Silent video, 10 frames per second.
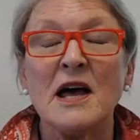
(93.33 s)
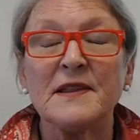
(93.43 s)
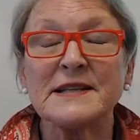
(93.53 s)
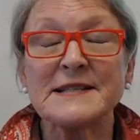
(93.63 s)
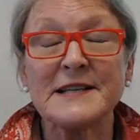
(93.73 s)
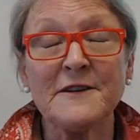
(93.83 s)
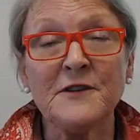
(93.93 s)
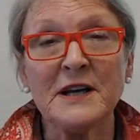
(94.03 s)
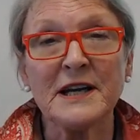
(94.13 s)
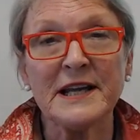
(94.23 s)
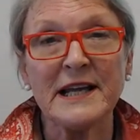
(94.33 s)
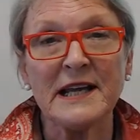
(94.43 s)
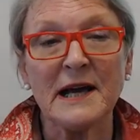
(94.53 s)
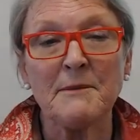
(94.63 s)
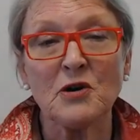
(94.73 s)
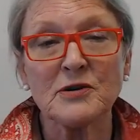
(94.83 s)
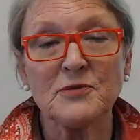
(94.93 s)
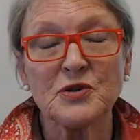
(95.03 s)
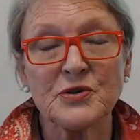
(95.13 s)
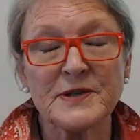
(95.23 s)
There's definitely a
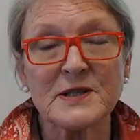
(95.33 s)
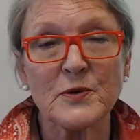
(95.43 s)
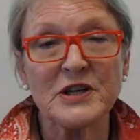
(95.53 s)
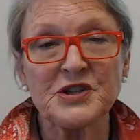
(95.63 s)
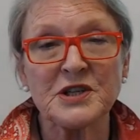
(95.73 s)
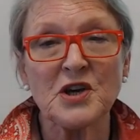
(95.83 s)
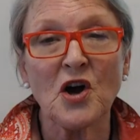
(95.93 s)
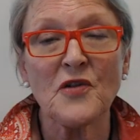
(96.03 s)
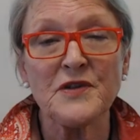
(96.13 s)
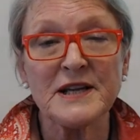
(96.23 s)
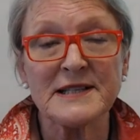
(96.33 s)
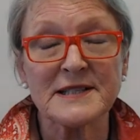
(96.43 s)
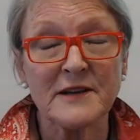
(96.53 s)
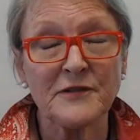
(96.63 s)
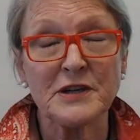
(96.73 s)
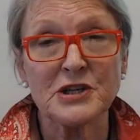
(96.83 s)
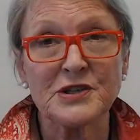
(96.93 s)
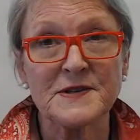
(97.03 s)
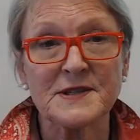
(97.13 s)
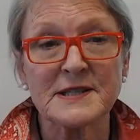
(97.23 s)
multiple choice question on these
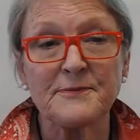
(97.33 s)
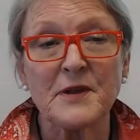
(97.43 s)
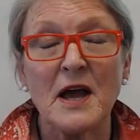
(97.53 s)
definitions.